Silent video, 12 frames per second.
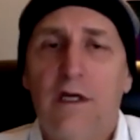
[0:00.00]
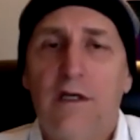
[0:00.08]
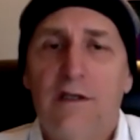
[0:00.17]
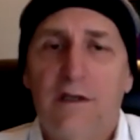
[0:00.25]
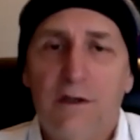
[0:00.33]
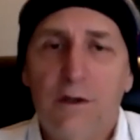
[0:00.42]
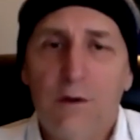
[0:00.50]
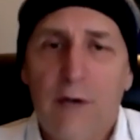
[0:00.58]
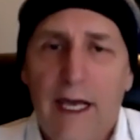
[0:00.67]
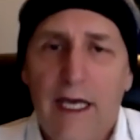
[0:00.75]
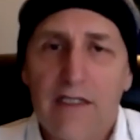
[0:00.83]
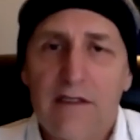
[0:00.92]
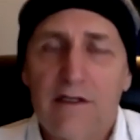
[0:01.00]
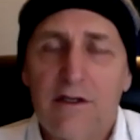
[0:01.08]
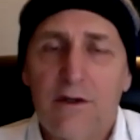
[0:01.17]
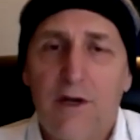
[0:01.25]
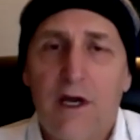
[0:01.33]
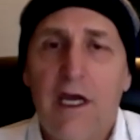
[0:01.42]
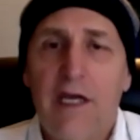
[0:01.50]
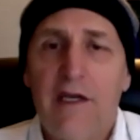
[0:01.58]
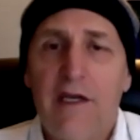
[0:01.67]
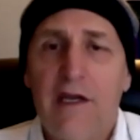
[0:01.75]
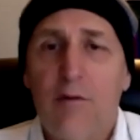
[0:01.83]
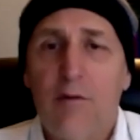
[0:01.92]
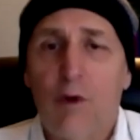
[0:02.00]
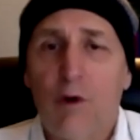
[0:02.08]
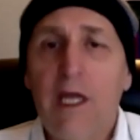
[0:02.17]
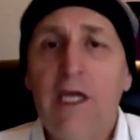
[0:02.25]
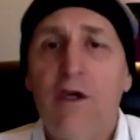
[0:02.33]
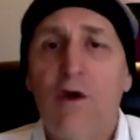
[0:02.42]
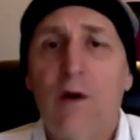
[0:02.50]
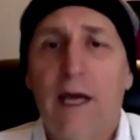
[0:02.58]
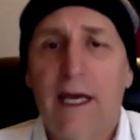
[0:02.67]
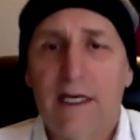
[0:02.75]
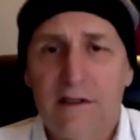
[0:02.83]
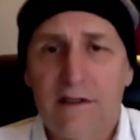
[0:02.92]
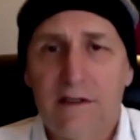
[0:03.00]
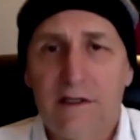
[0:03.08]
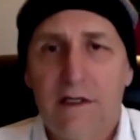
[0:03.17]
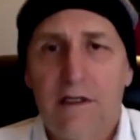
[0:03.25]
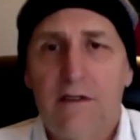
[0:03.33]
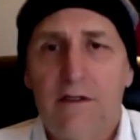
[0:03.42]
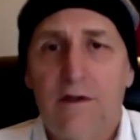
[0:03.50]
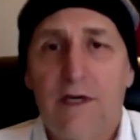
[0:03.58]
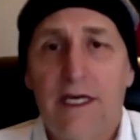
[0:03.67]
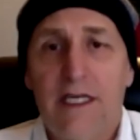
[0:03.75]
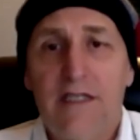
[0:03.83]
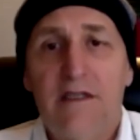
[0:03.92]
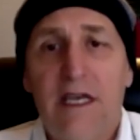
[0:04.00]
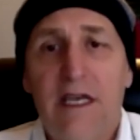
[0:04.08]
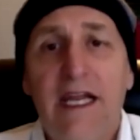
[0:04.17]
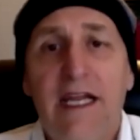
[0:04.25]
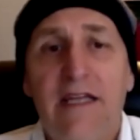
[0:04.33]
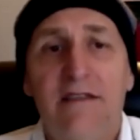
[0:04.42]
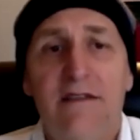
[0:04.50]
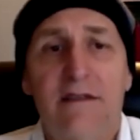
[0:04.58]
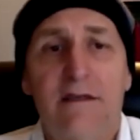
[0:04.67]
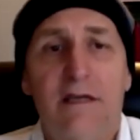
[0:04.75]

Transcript: to US unite and bring US to its knees?